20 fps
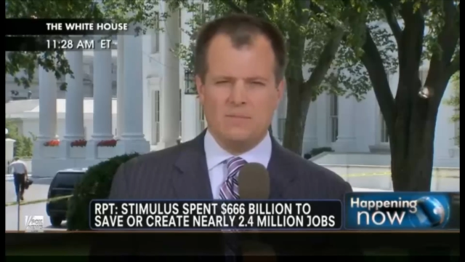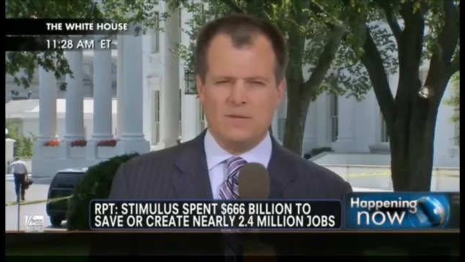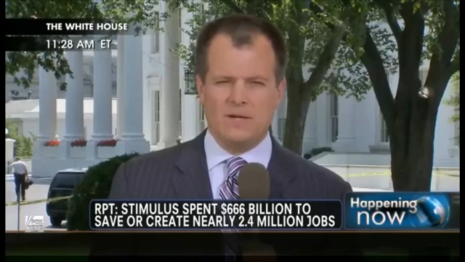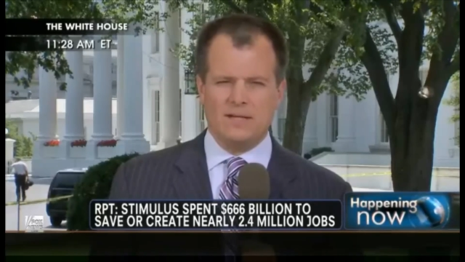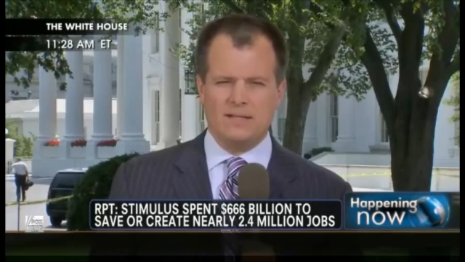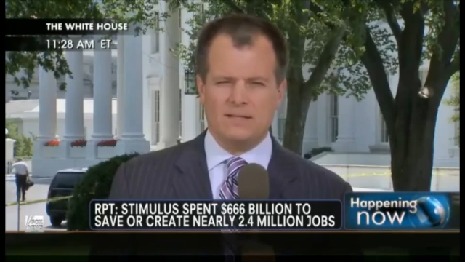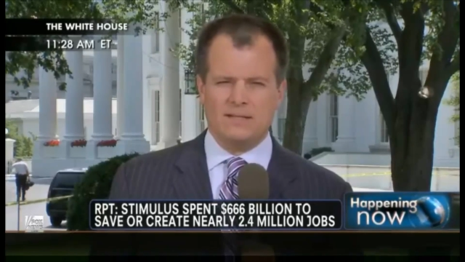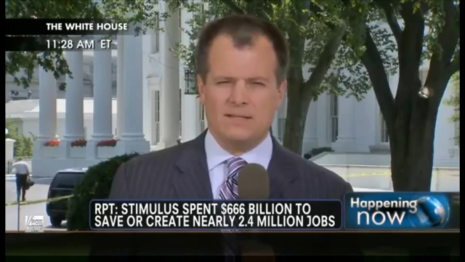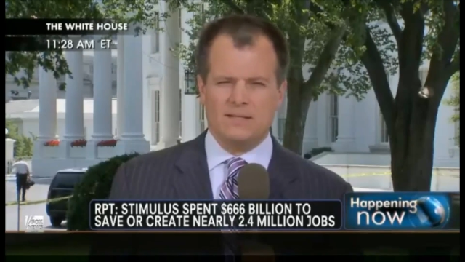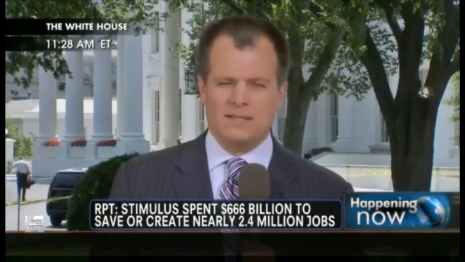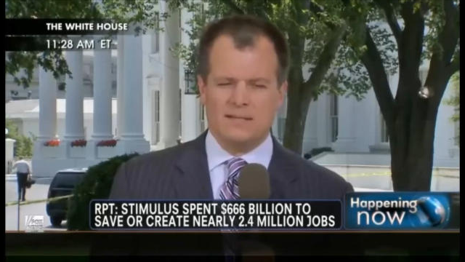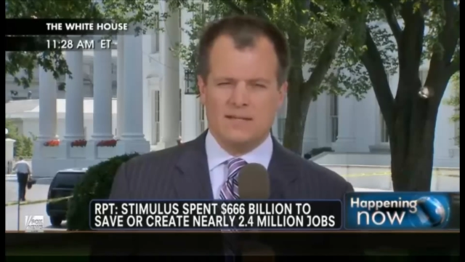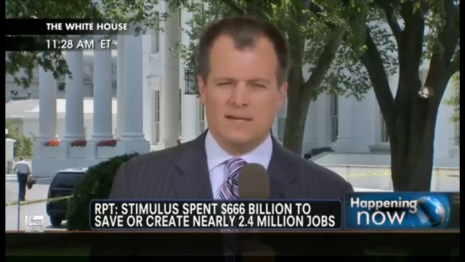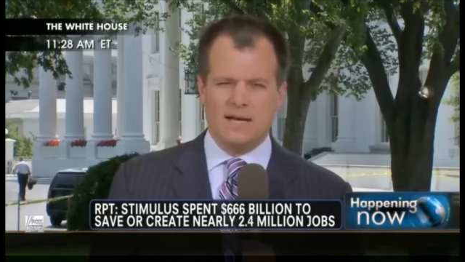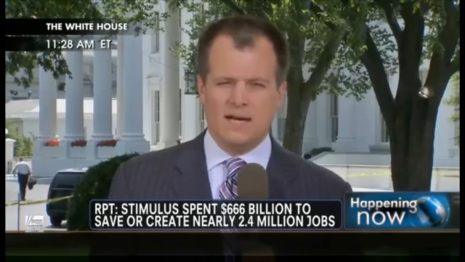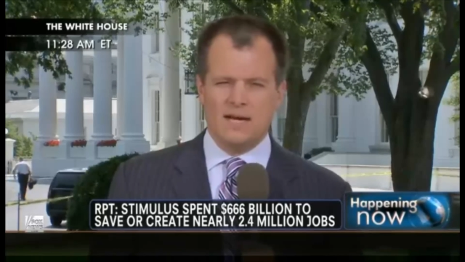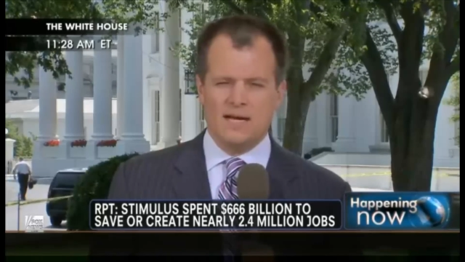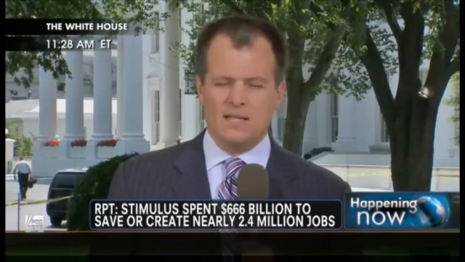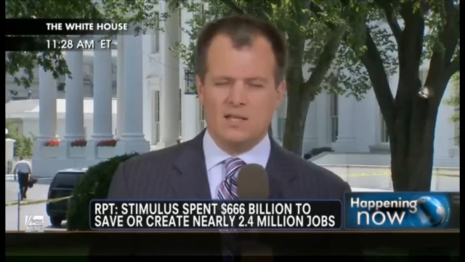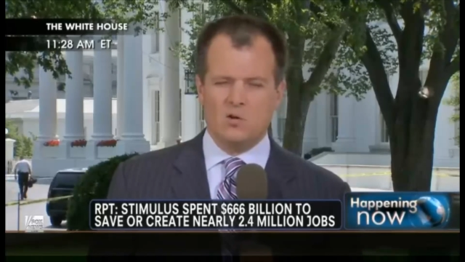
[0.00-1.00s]
but
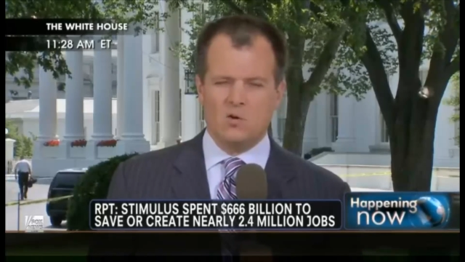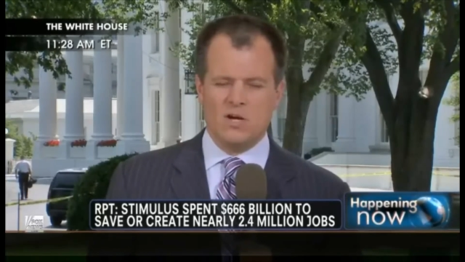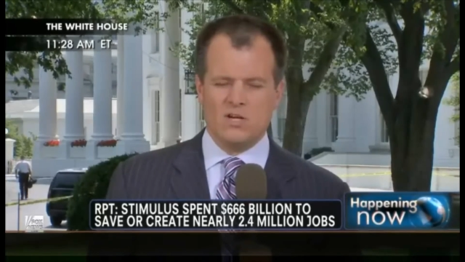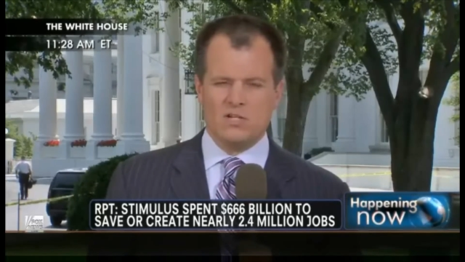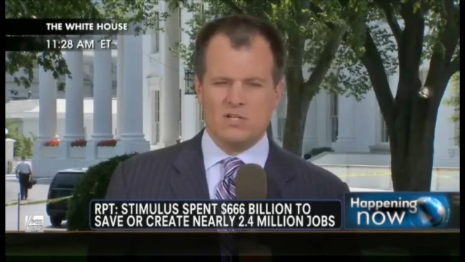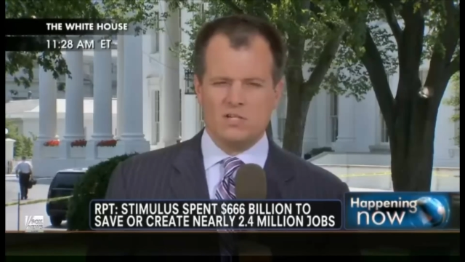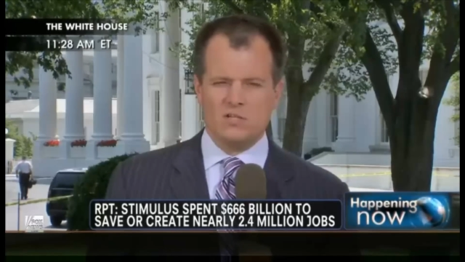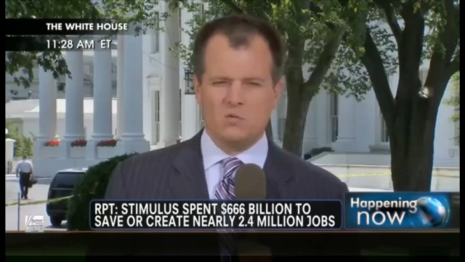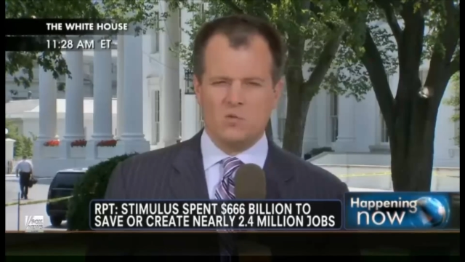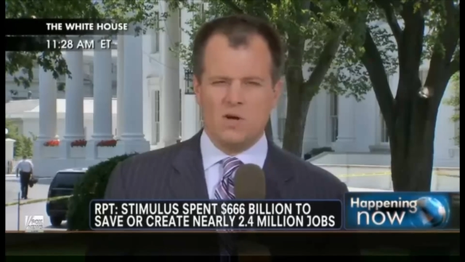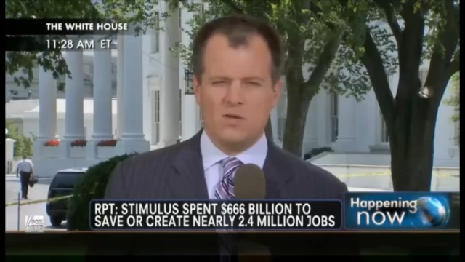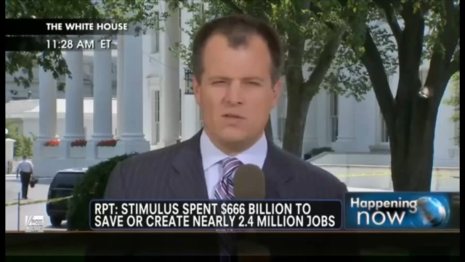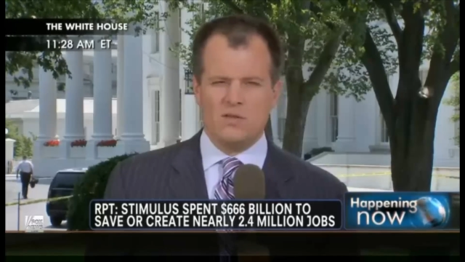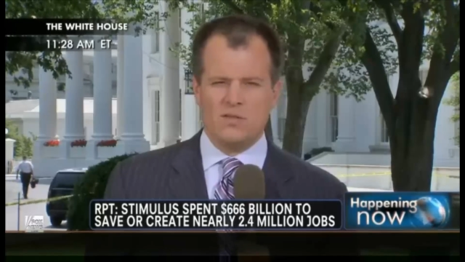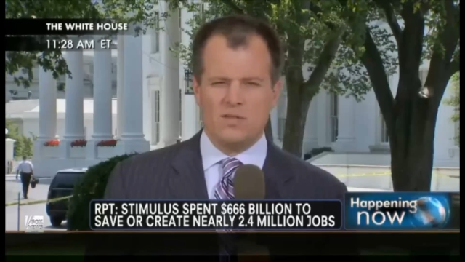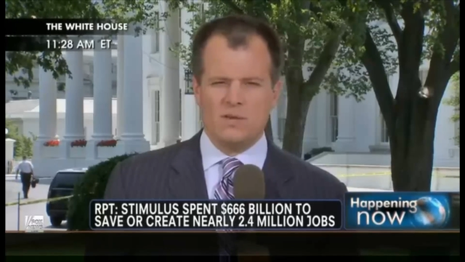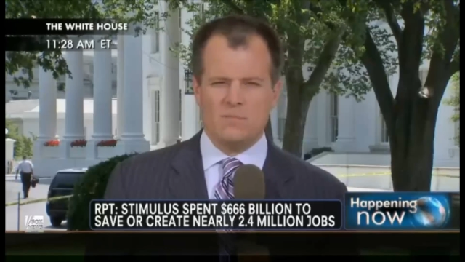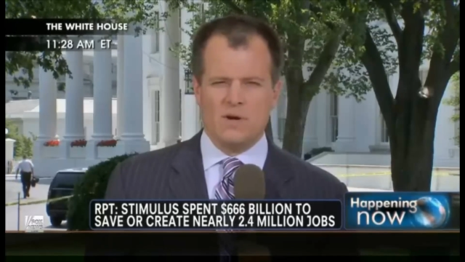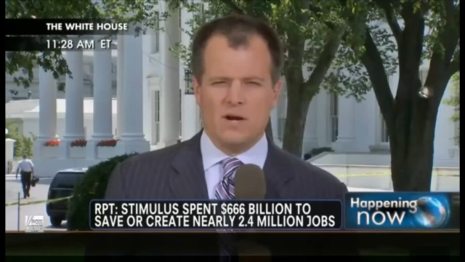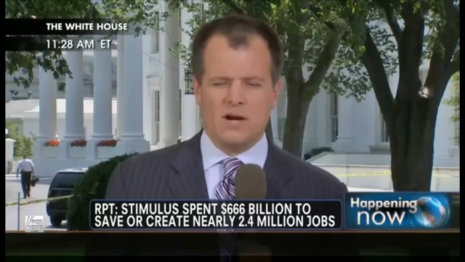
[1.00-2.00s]
uh, the question is whether
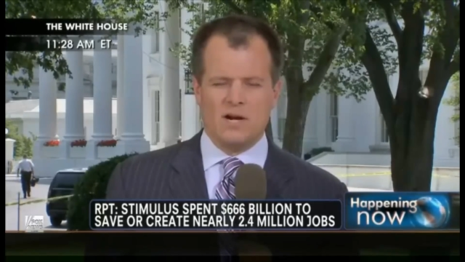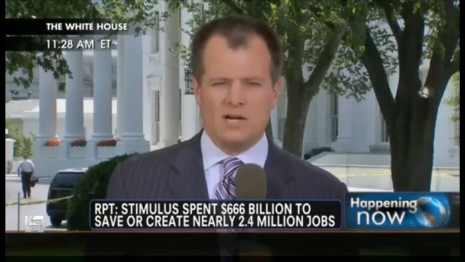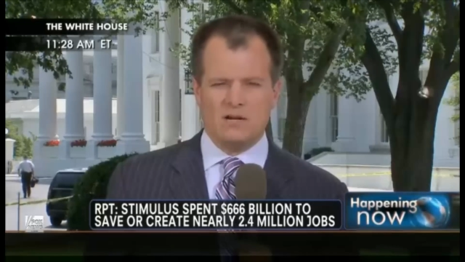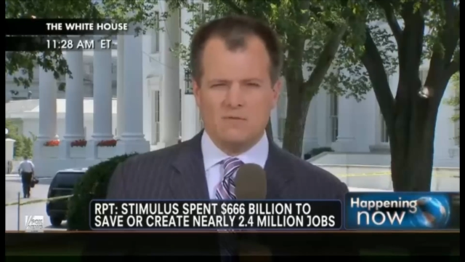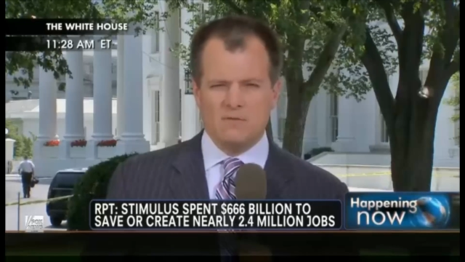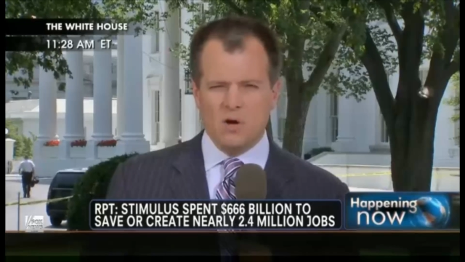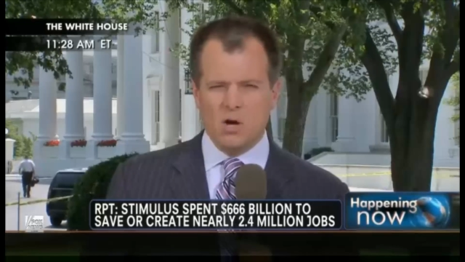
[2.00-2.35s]
the American